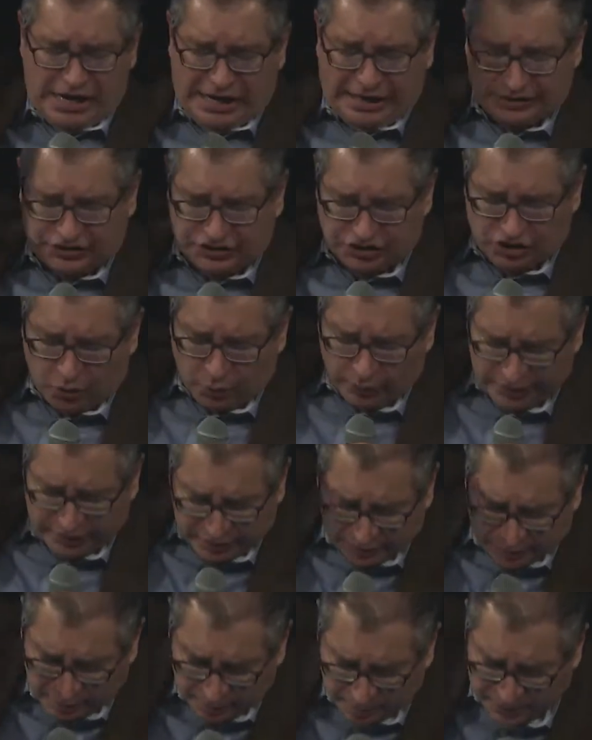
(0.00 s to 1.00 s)
And so
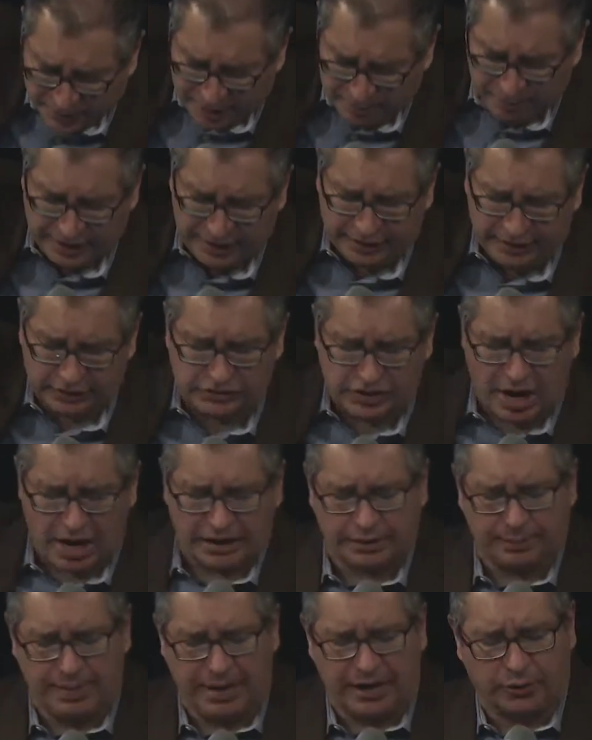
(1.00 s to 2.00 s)
they begin to
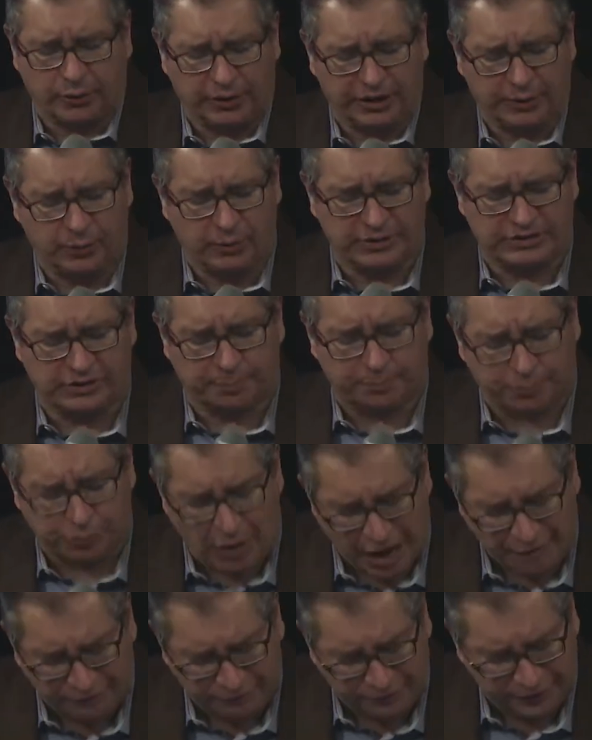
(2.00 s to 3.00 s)
talk about, oh, he was a
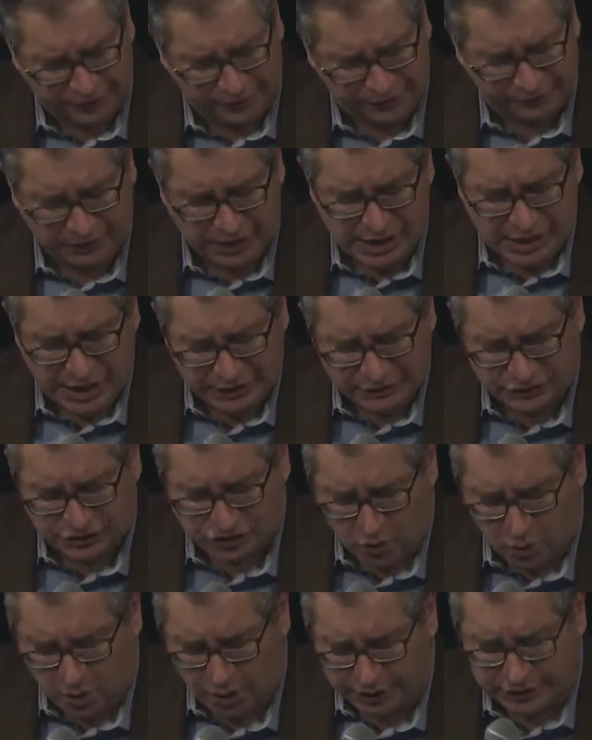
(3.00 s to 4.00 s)
prophet and
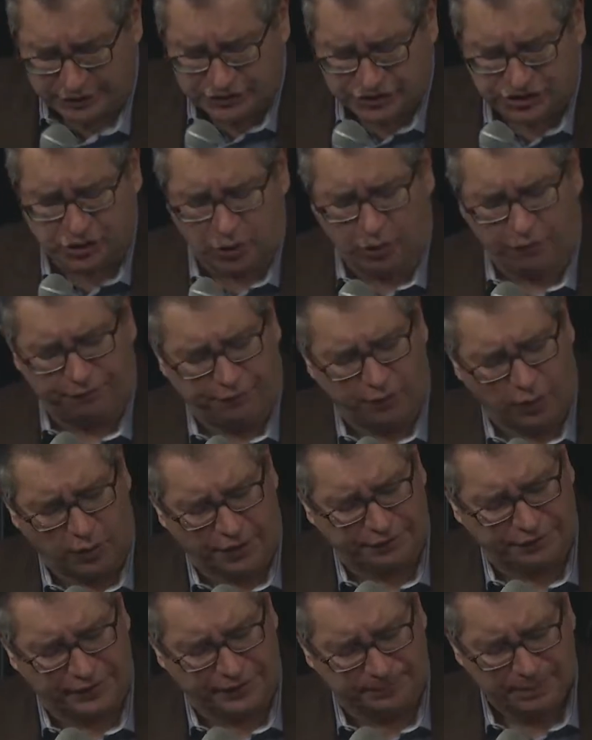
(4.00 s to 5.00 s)
so on and so
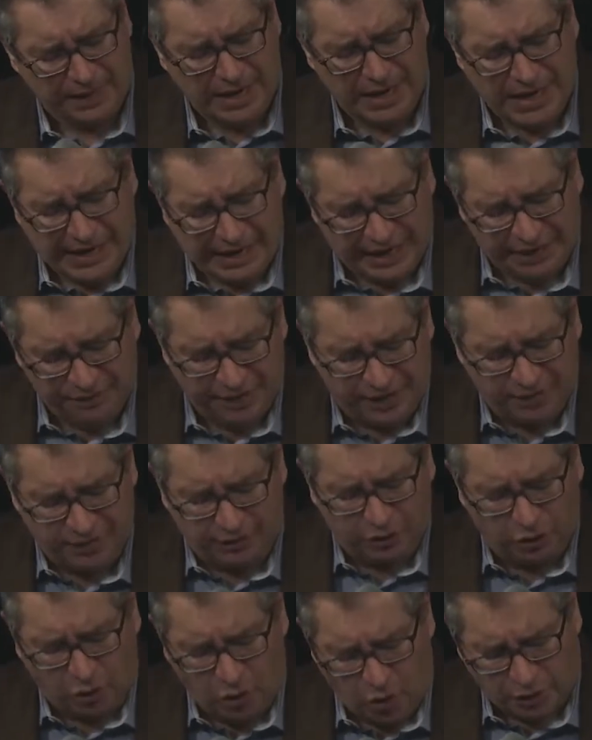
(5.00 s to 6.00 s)
forth. And then
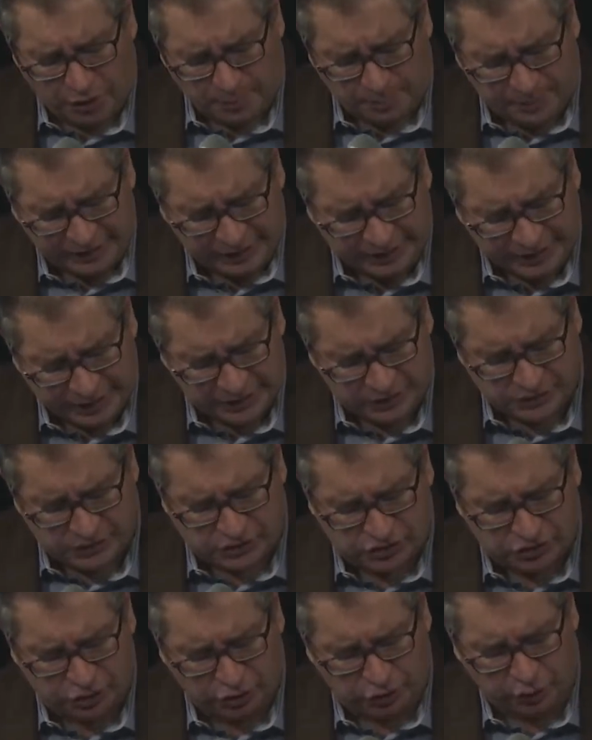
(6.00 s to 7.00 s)
the Lord begins
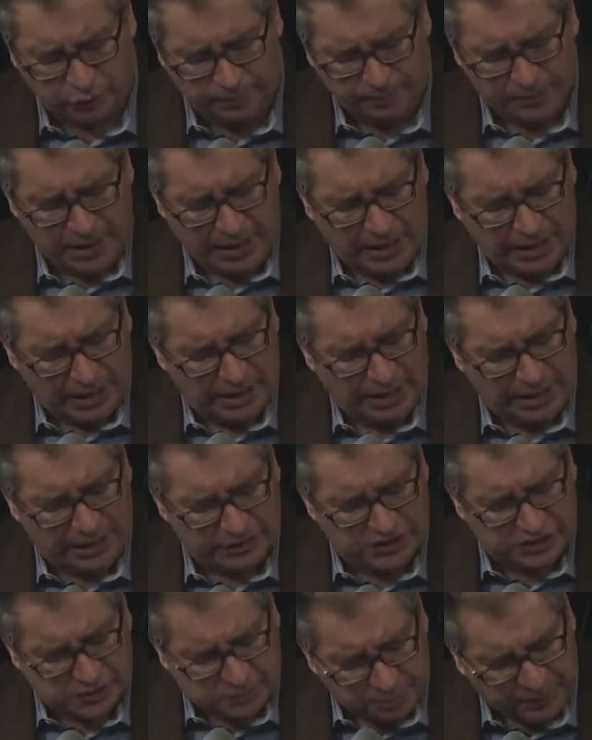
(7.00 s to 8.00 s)
to
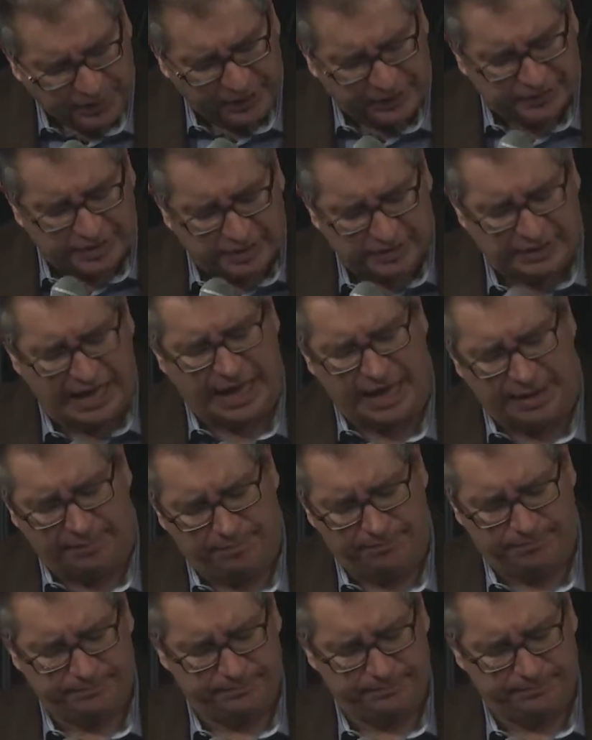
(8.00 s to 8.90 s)
speak to them.